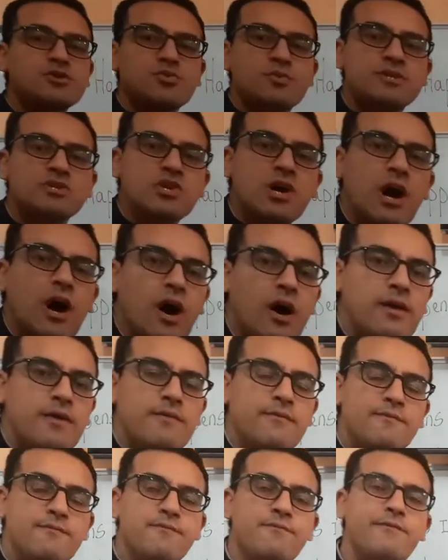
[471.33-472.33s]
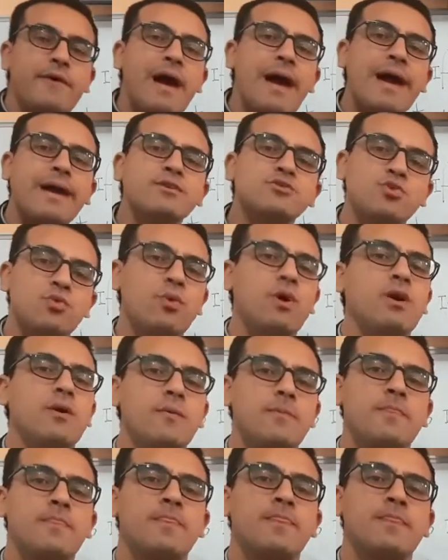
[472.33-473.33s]
which are
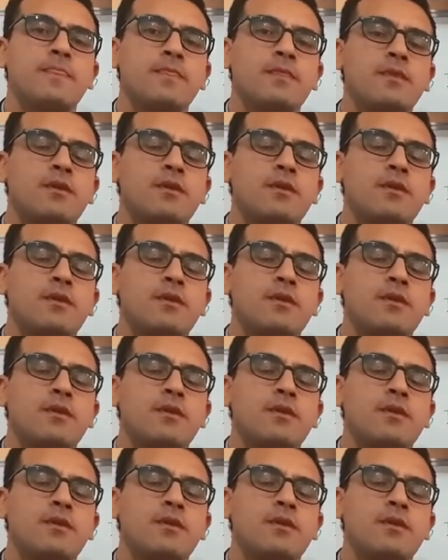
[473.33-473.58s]
factual,